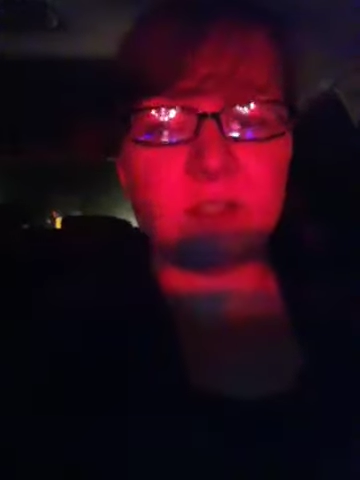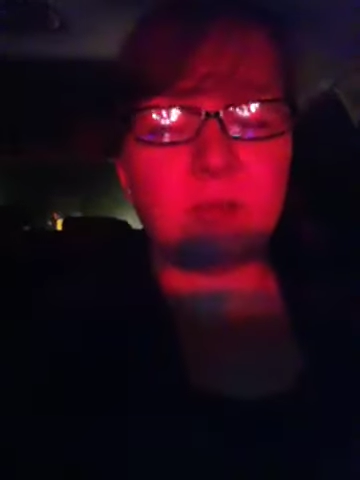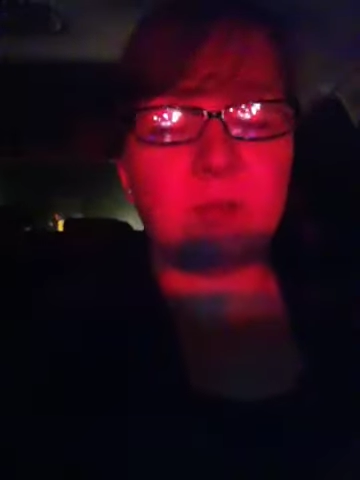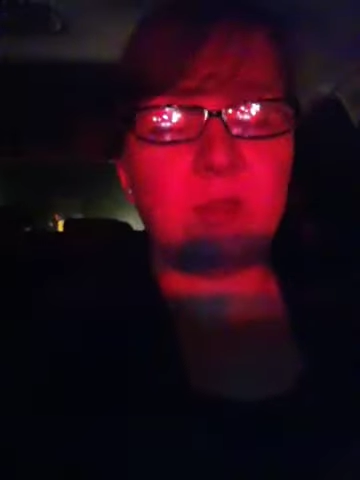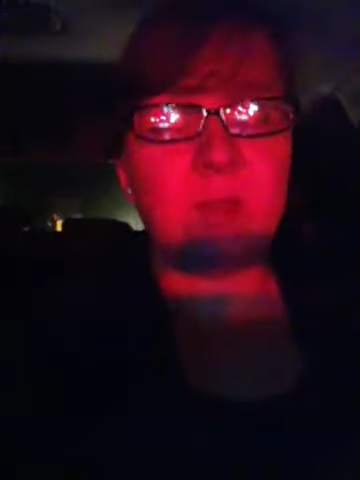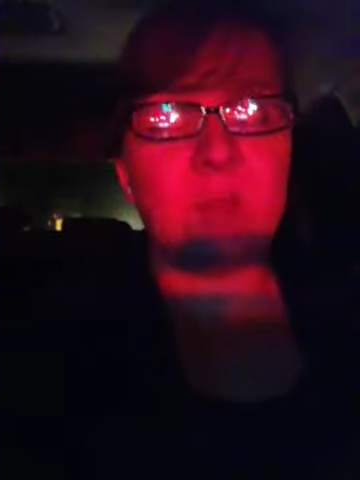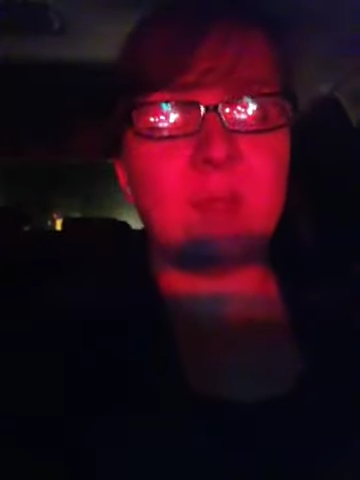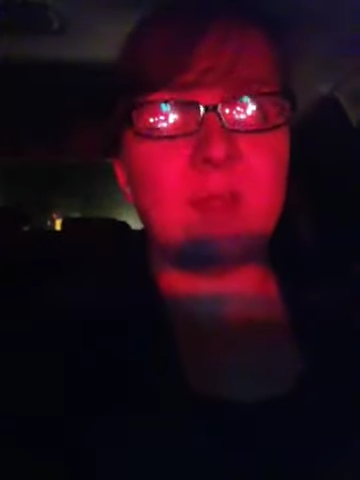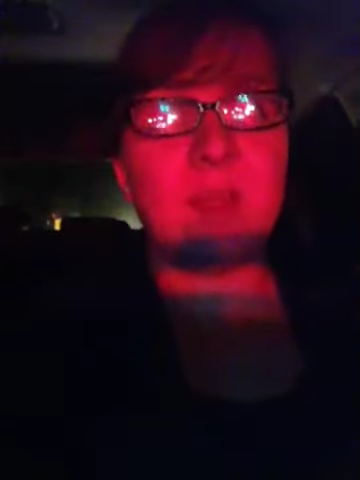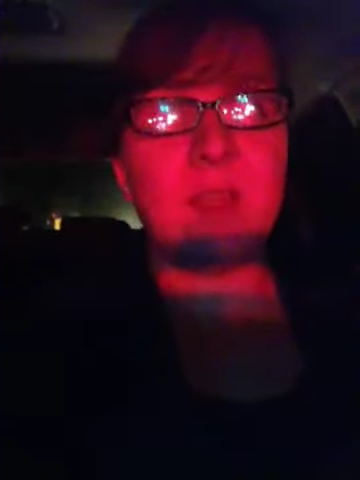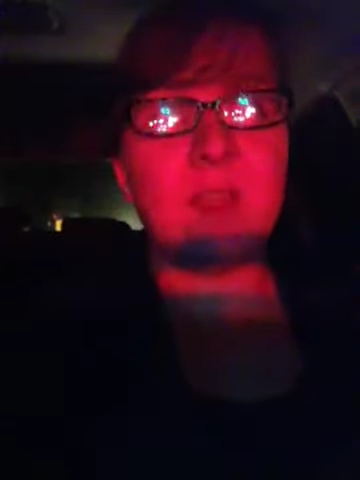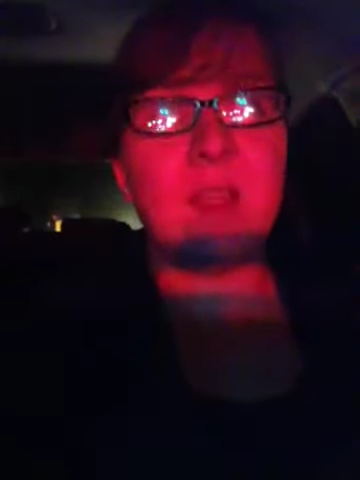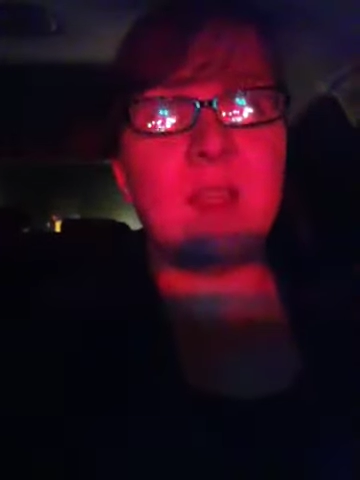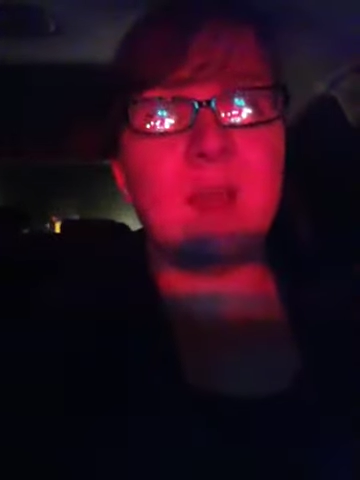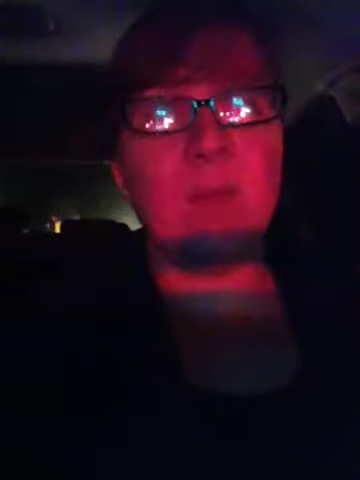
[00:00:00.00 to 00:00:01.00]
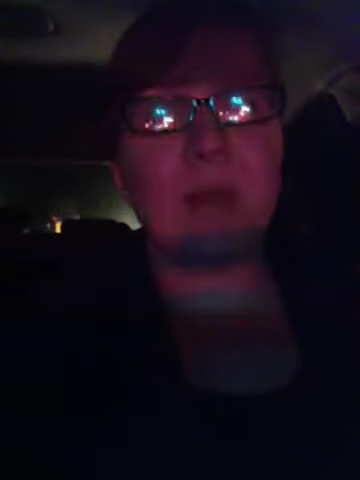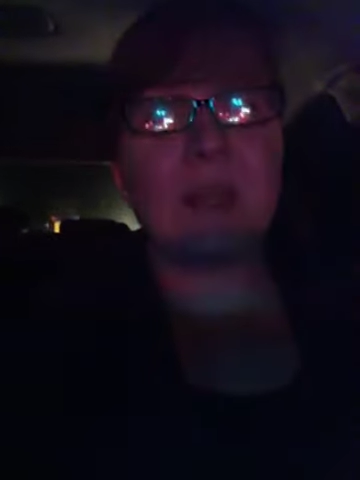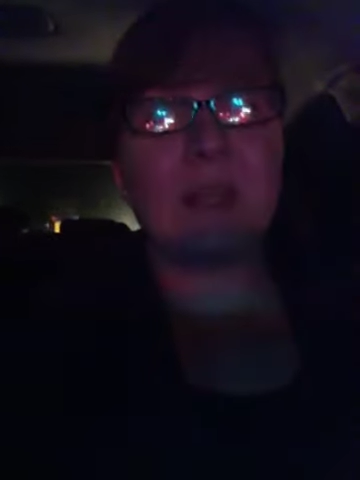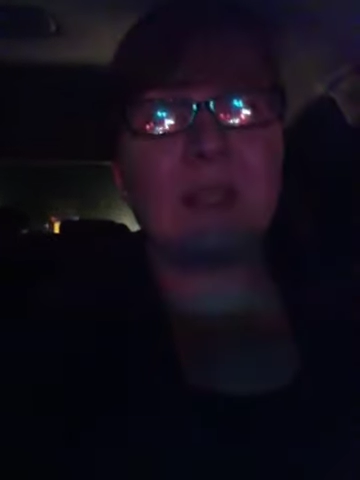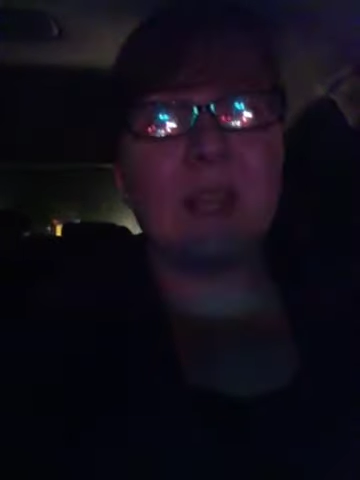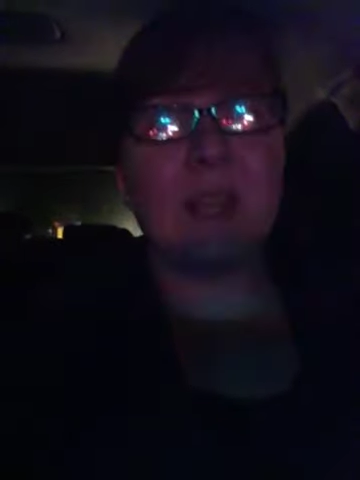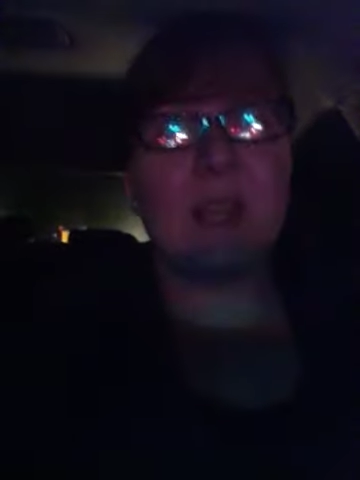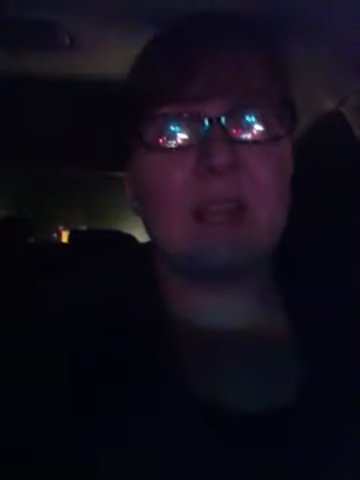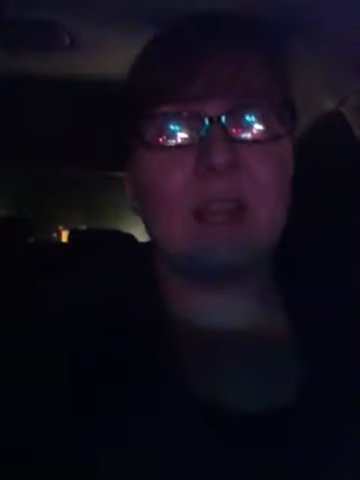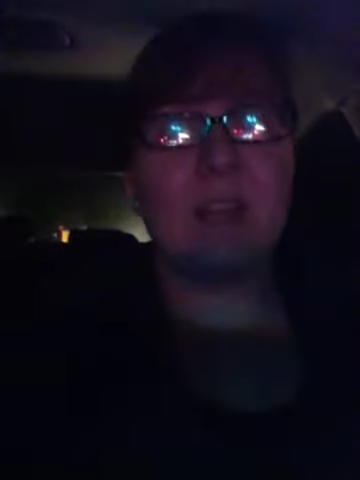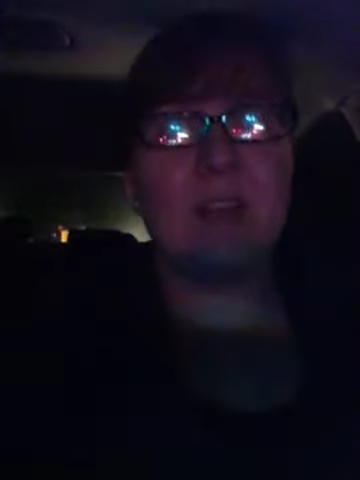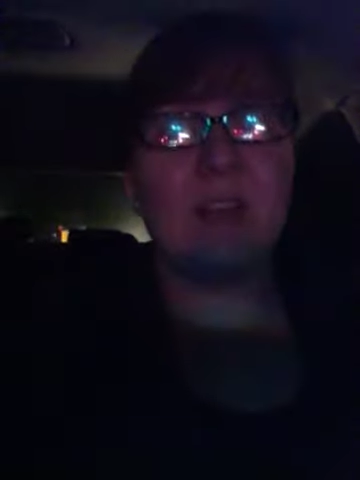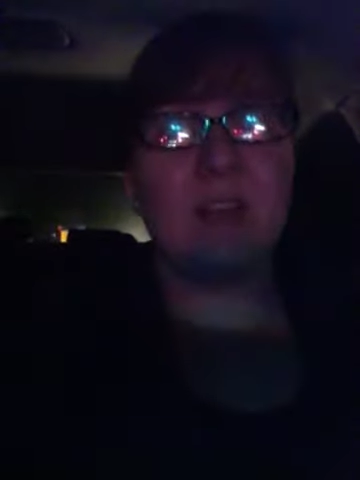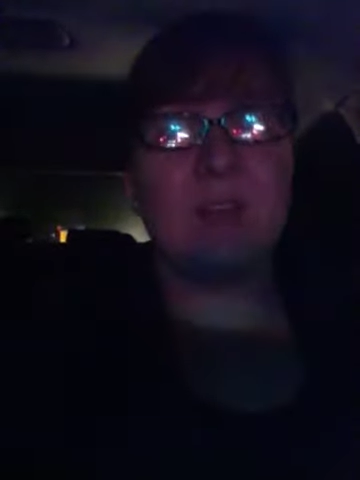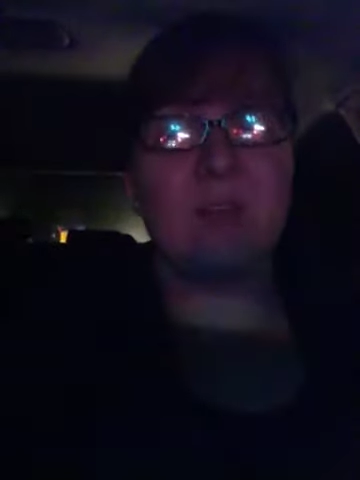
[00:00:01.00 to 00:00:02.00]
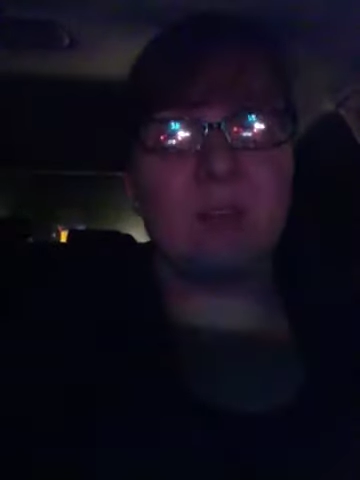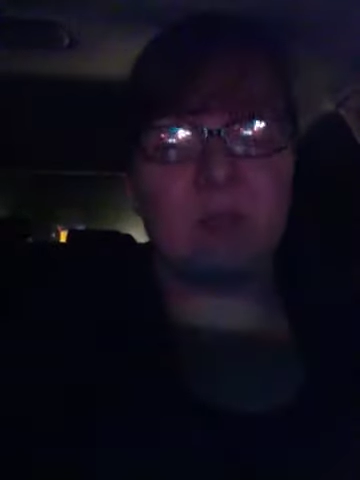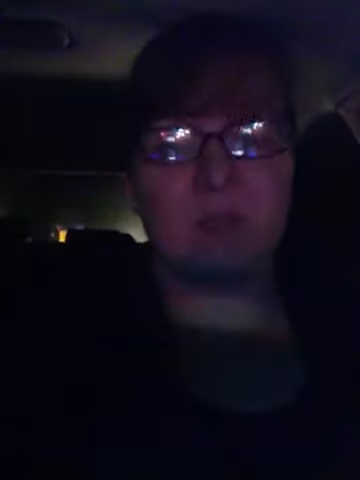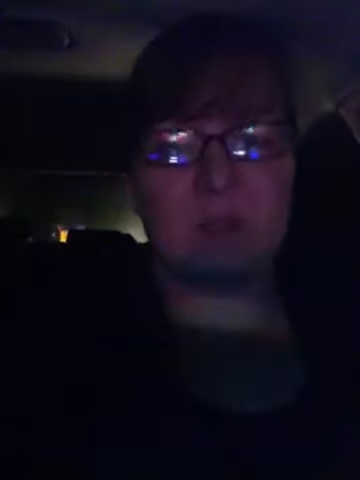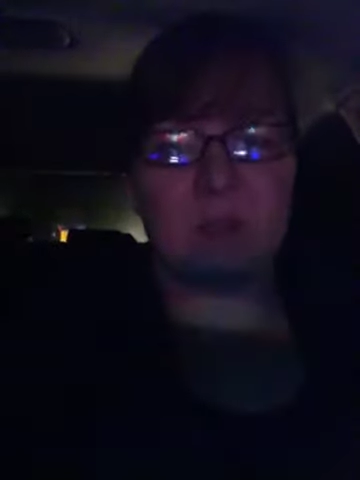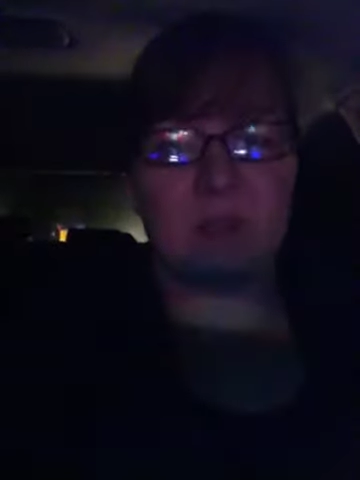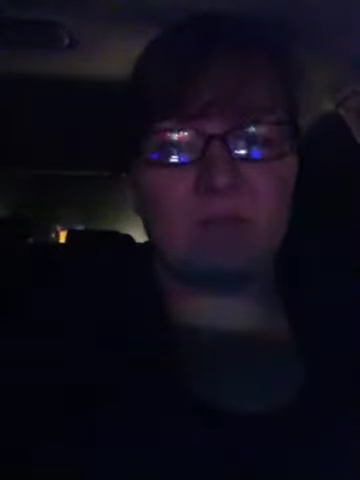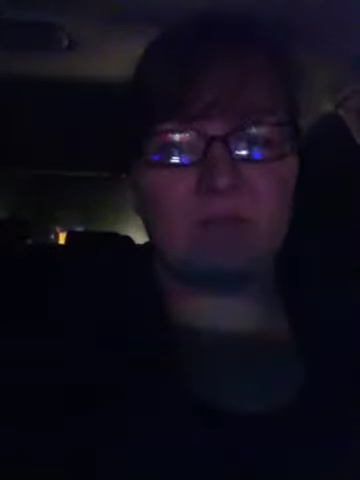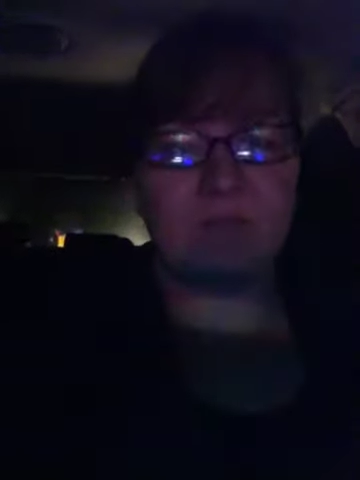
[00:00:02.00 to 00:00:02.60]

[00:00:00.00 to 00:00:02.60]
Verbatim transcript: appointment because I had an ingrown toenail